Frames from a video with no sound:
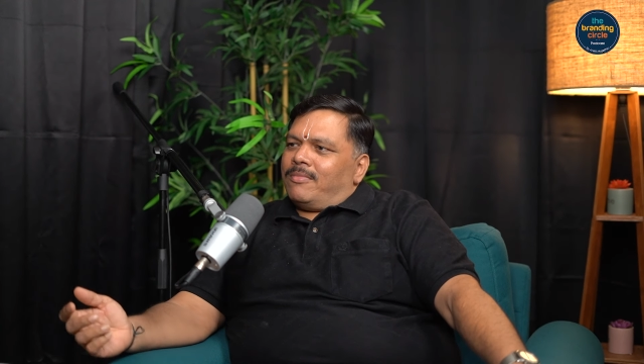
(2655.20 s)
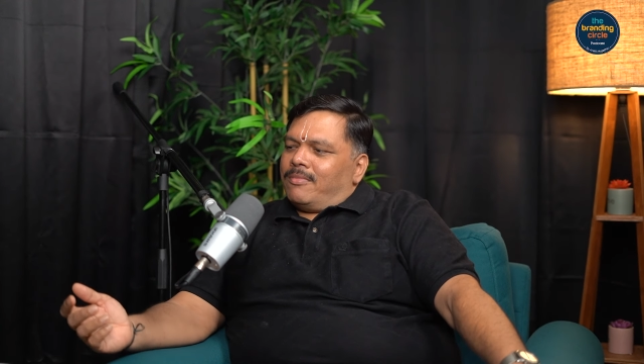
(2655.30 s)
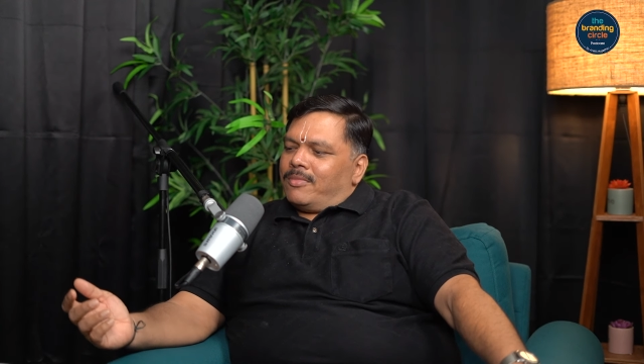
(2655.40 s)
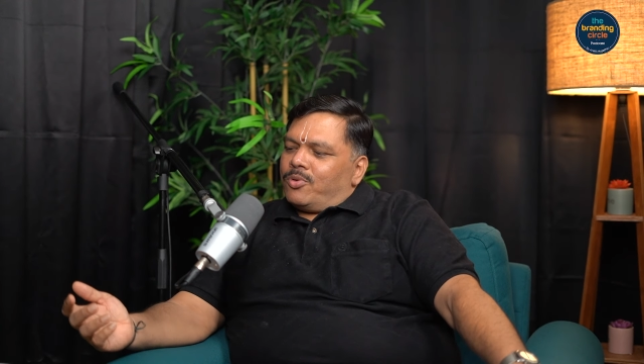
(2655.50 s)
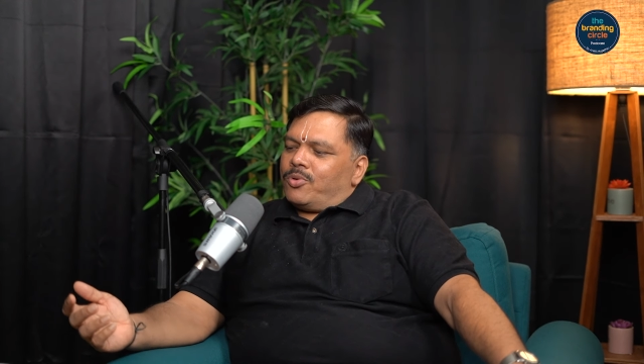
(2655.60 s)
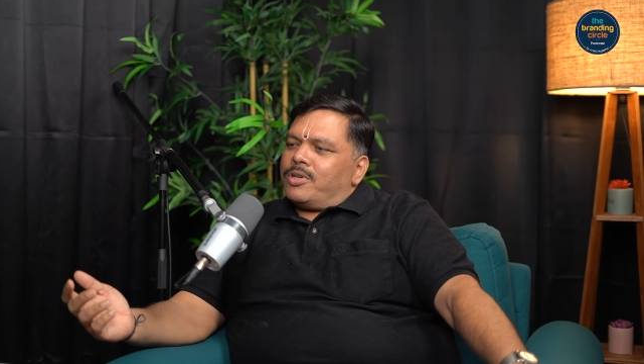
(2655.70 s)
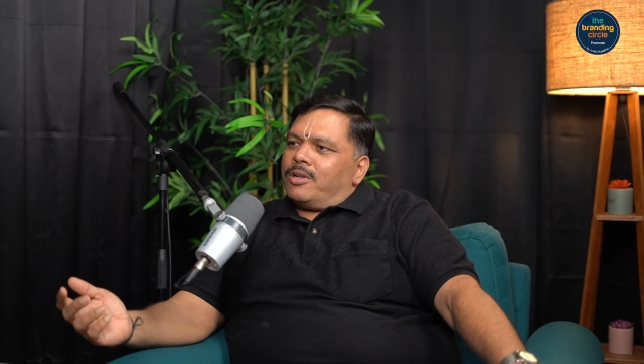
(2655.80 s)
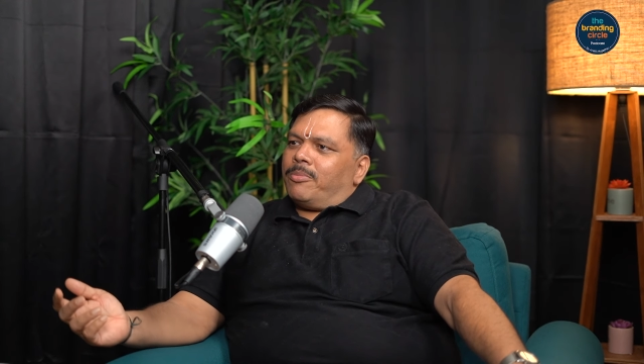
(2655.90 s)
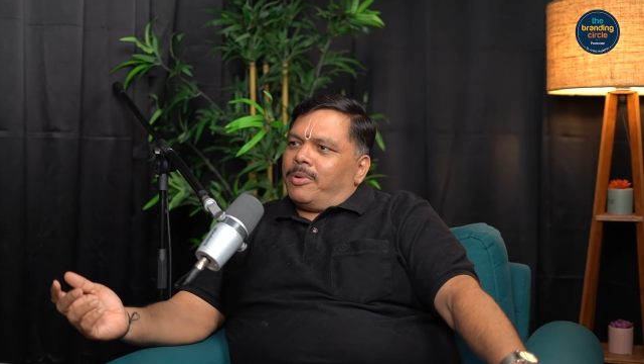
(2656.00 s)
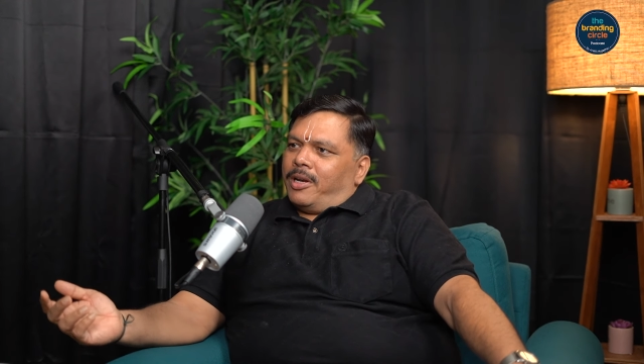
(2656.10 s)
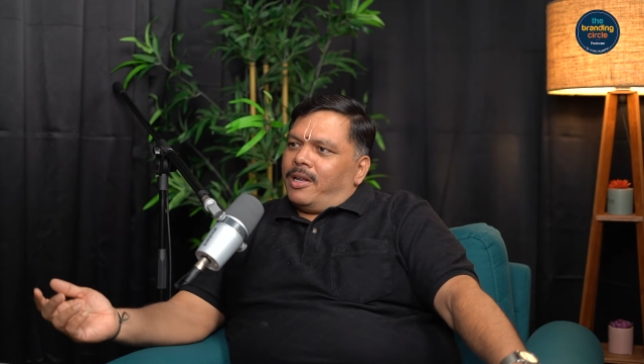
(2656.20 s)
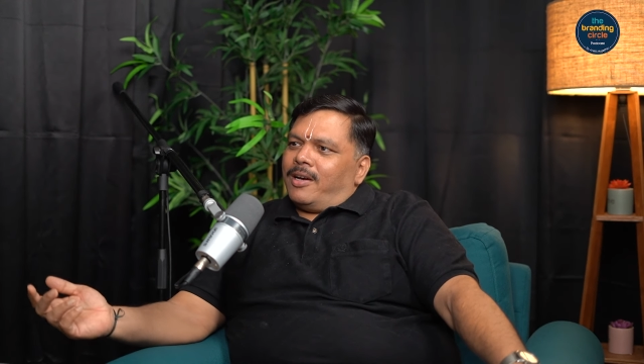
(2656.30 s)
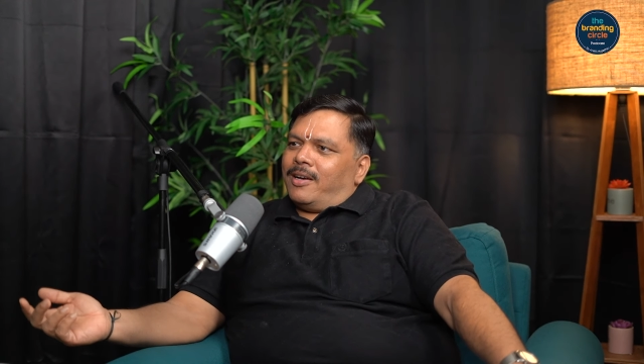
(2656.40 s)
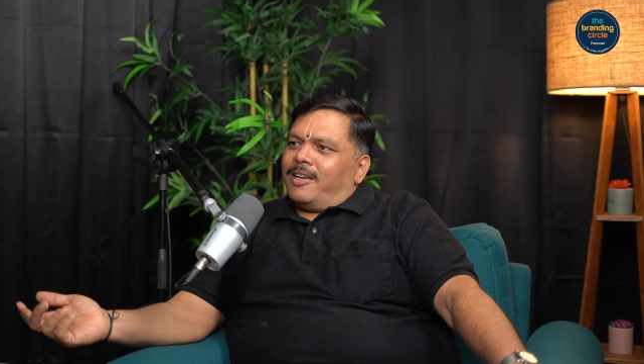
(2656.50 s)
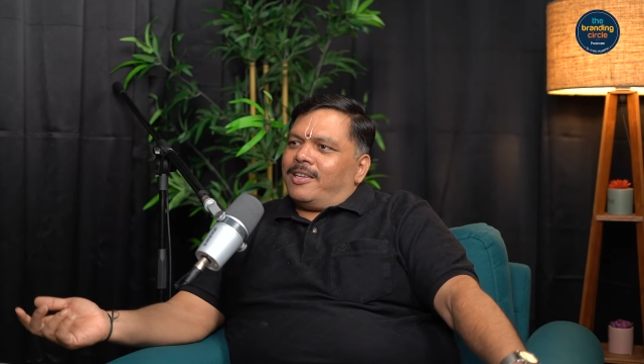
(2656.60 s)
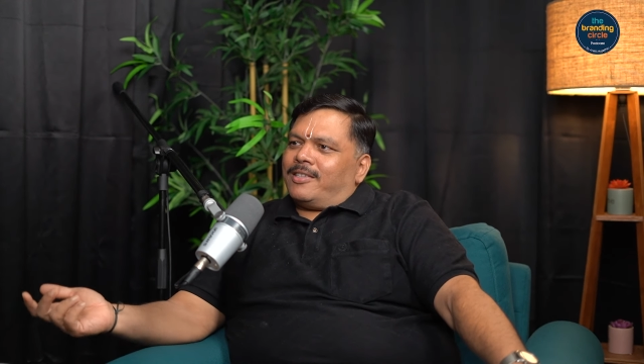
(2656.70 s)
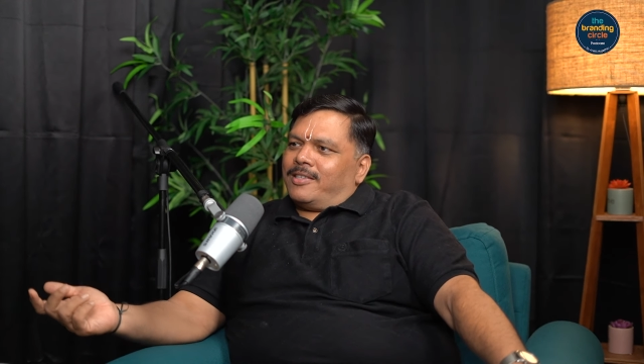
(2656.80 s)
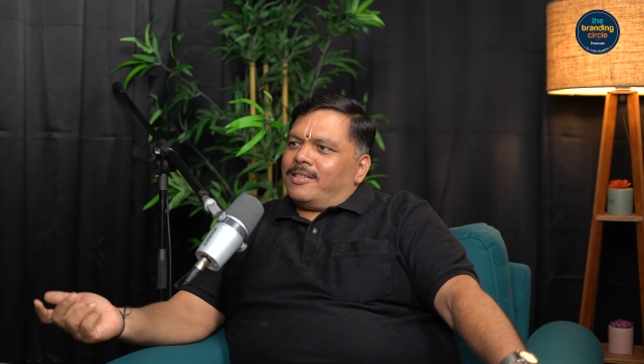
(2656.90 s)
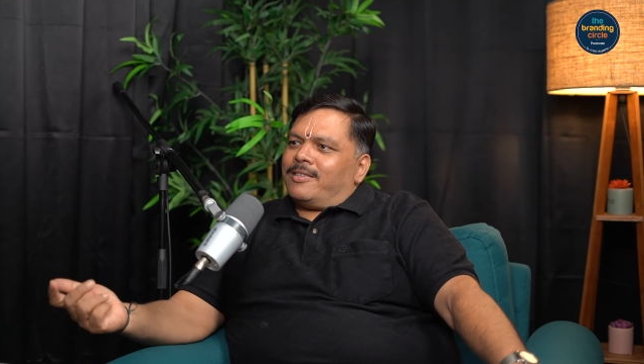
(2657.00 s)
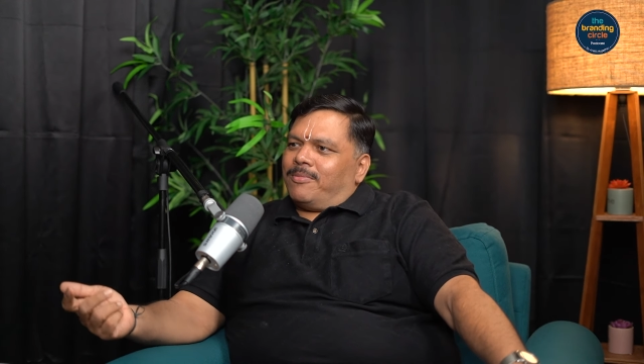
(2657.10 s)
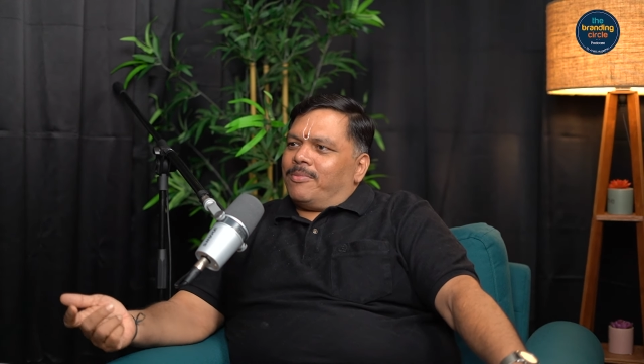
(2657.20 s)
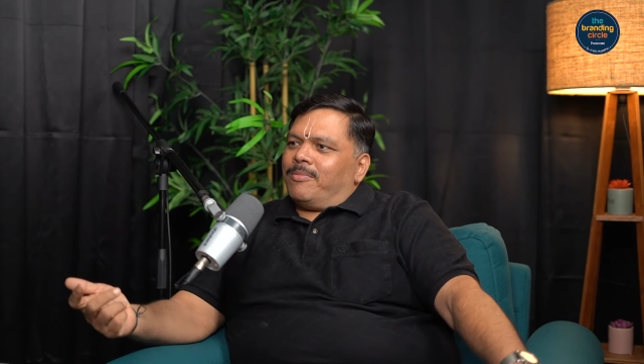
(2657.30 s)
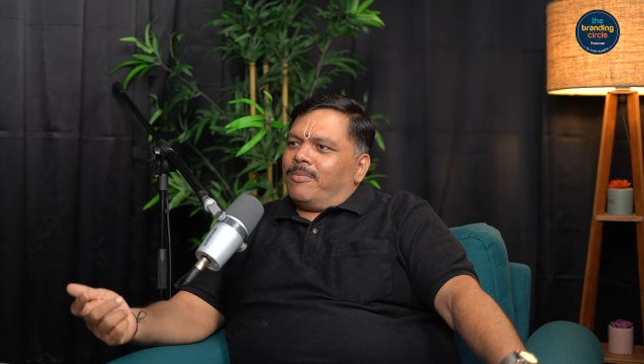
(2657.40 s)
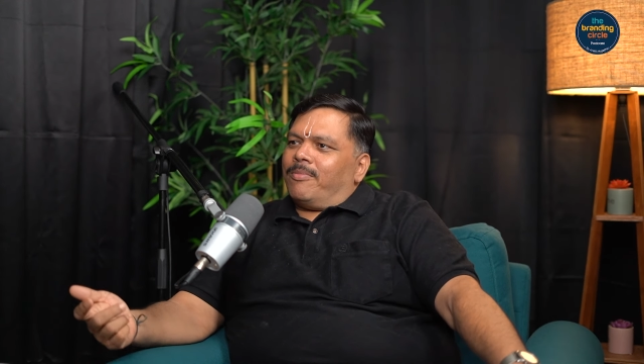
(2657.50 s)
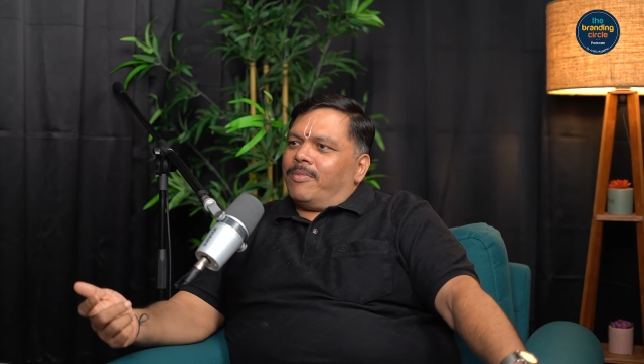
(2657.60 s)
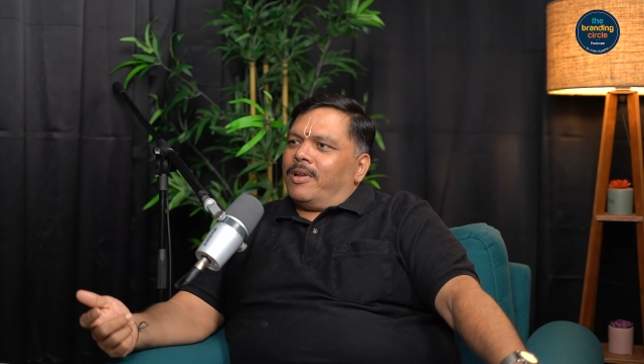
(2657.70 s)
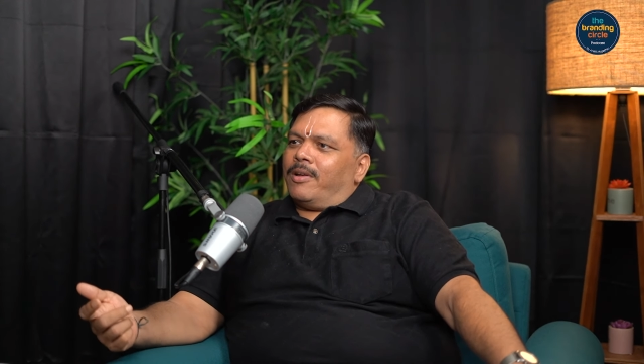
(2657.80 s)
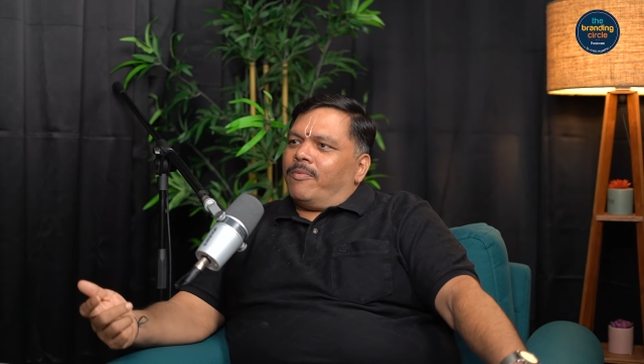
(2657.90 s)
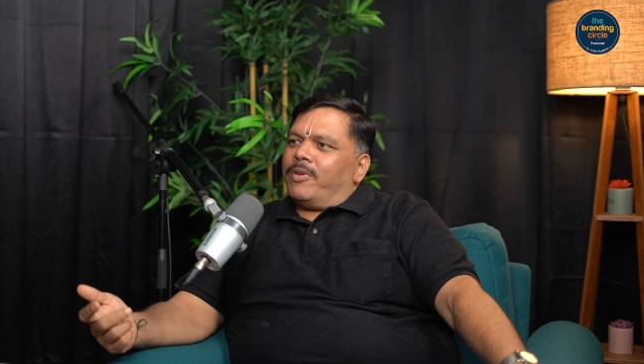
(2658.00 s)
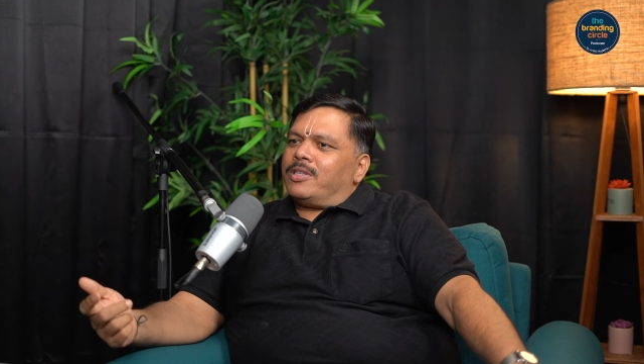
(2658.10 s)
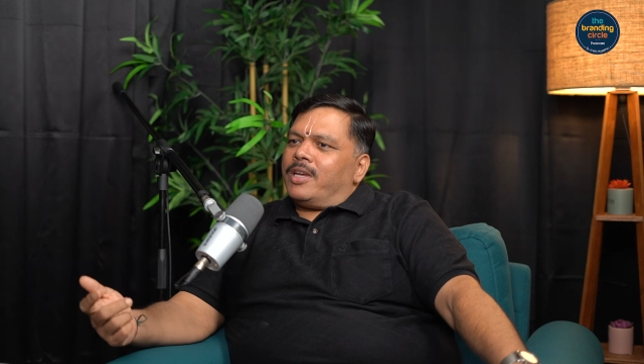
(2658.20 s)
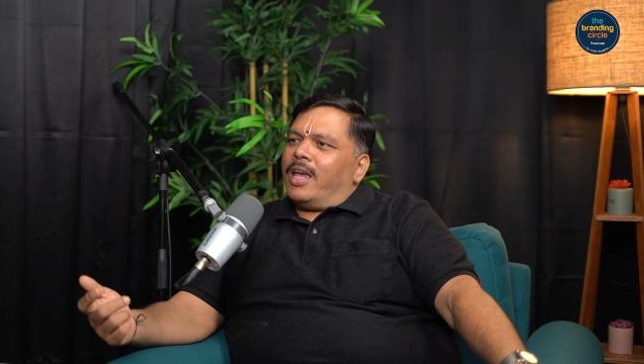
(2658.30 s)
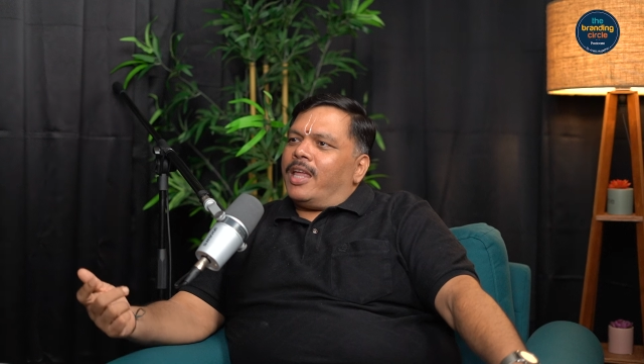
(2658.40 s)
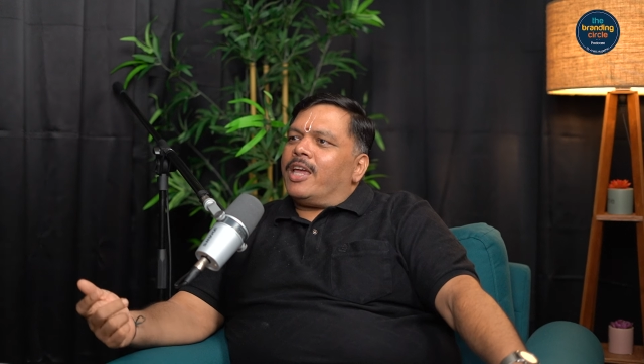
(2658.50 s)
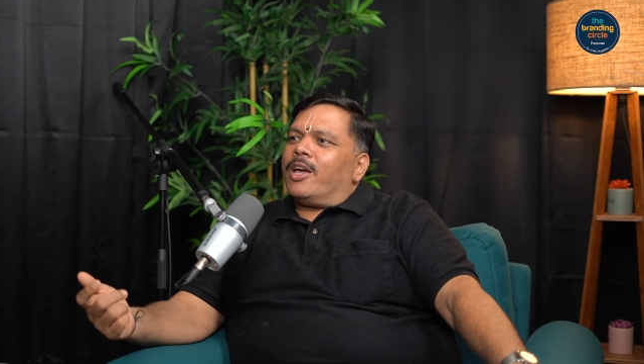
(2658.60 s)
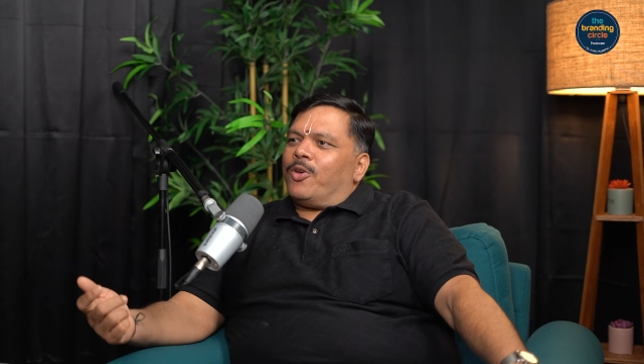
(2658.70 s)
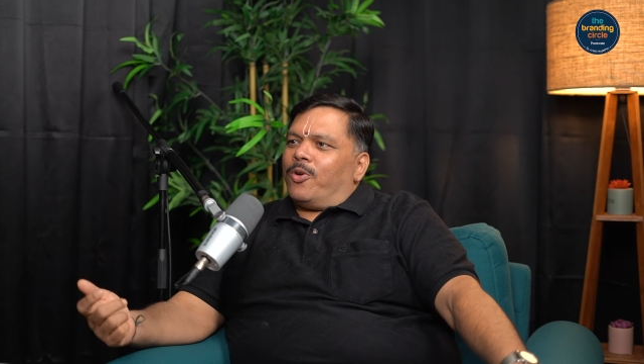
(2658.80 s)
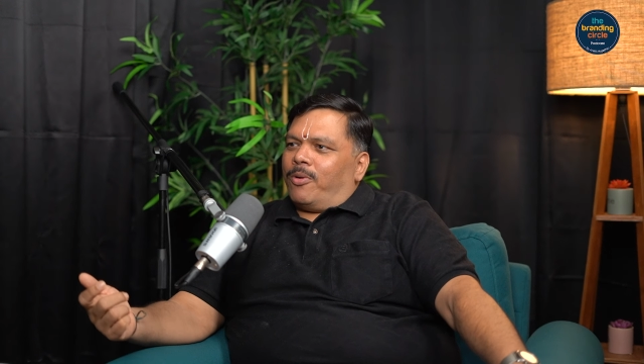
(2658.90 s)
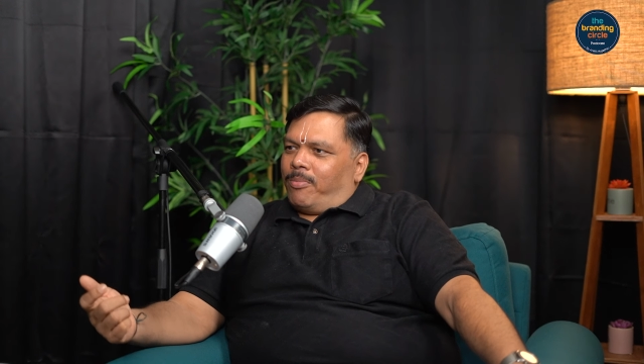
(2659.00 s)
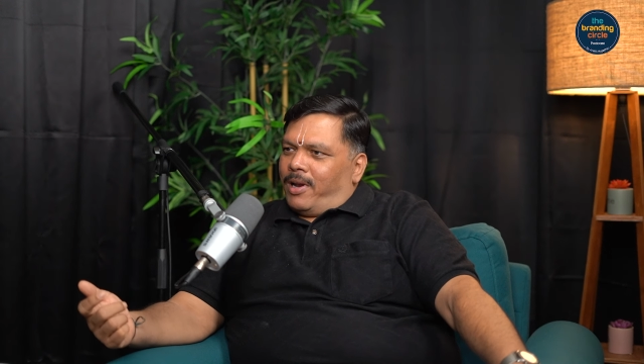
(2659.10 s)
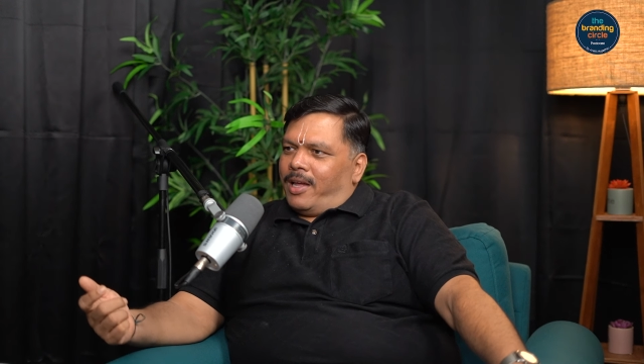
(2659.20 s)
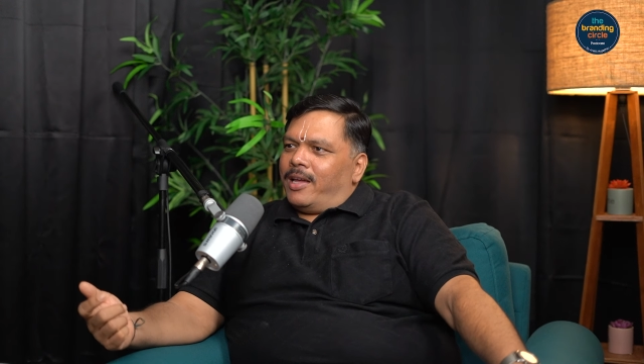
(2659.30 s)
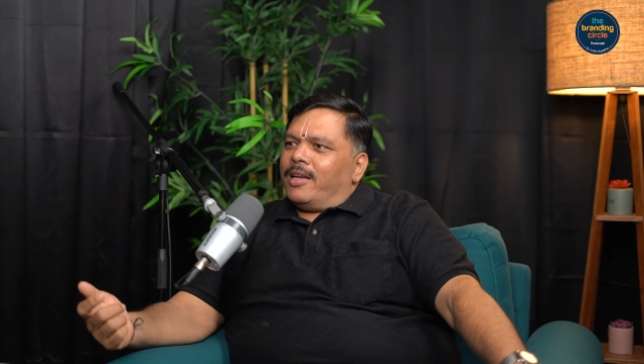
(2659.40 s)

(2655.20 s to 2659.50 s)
social media is, in which area you are playing.